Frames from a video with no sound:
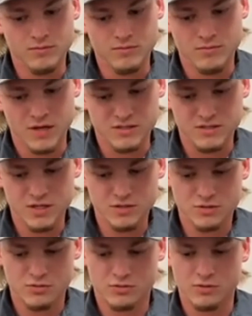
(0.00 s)
my
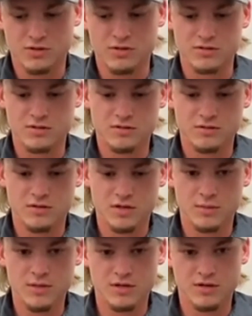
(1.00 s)
schedule was
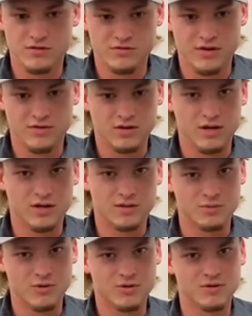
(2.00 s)
coming here at 5 o'clock in the
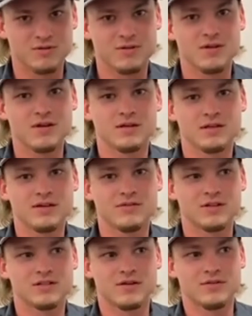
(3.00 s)
morning, leaving at
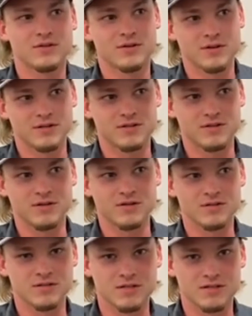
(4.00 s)
7:30 to go to
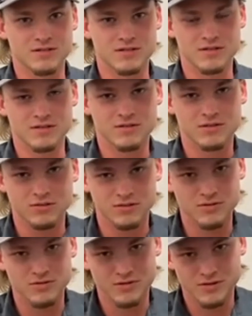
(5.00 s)
CST until
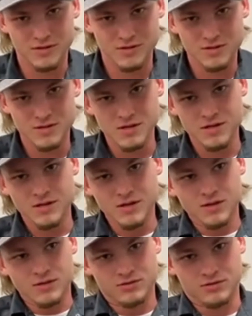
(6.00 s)
2:30.
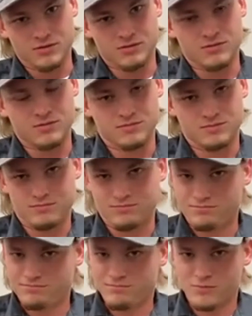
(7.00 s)
So
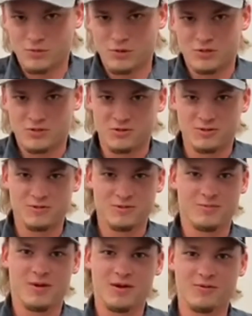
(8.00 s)
really shows
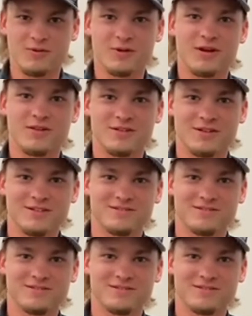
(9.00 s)
my work ethic.